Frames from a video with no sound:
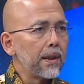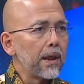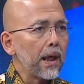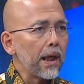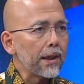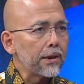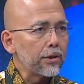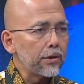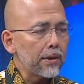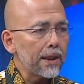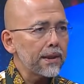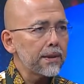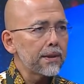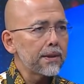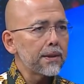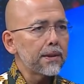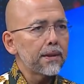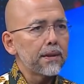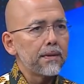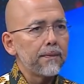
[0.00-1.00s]

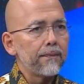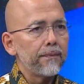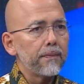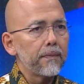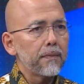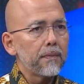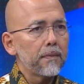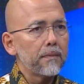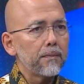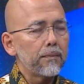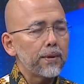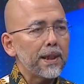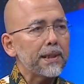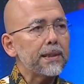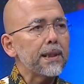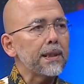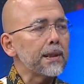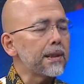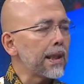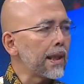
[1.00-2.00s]
address
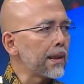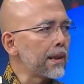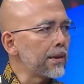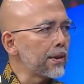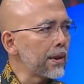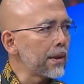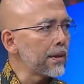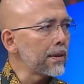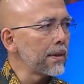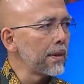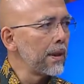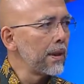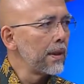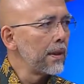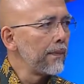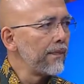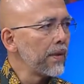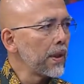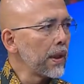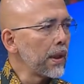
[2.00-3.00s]
pressing challenges
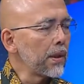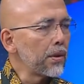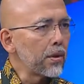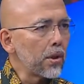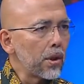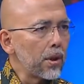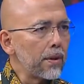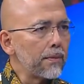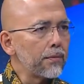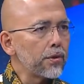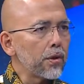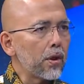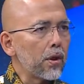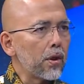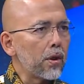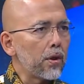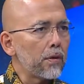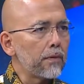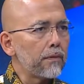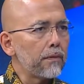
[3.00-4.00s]
in terms
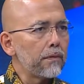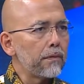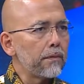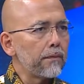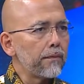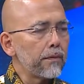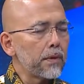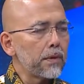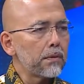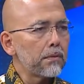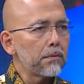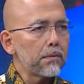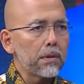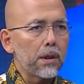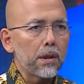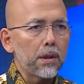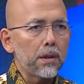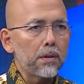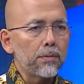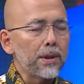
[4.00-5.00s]
of
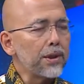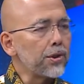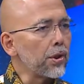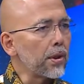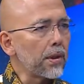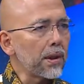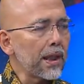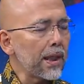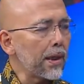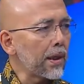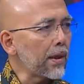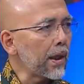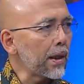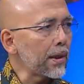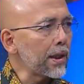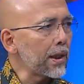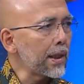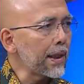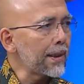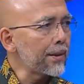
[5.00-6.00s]
regional health
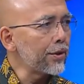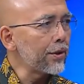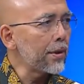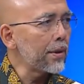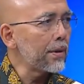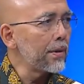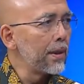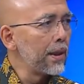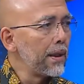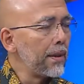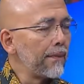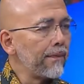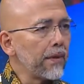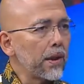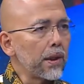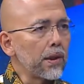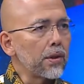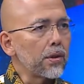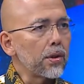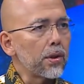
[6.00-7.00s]
architecture,
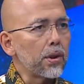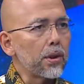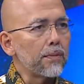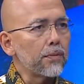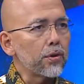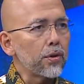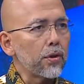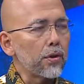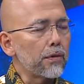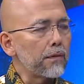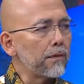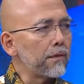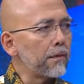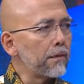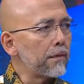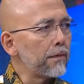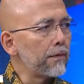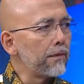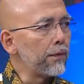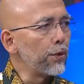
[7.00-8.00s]
in terms of
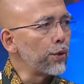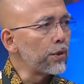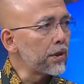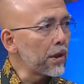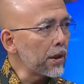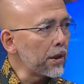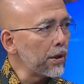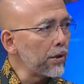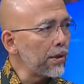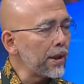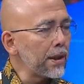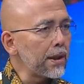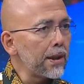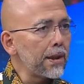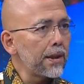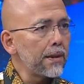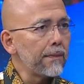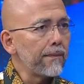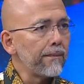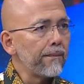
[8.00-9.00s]
food
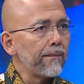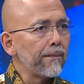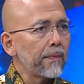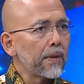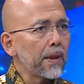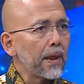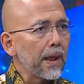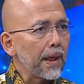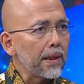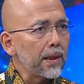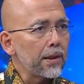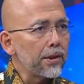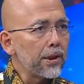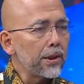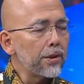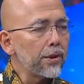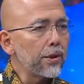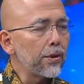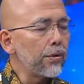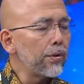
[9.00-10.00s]
security, energy
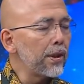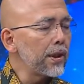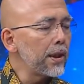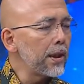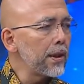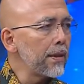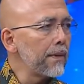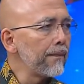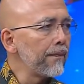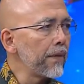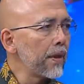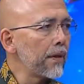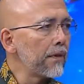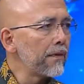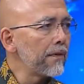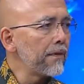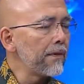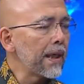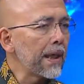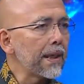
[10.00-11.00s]
security,
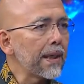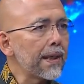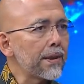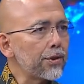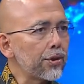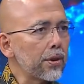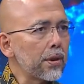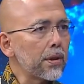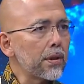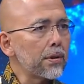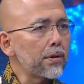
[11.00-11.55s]
financial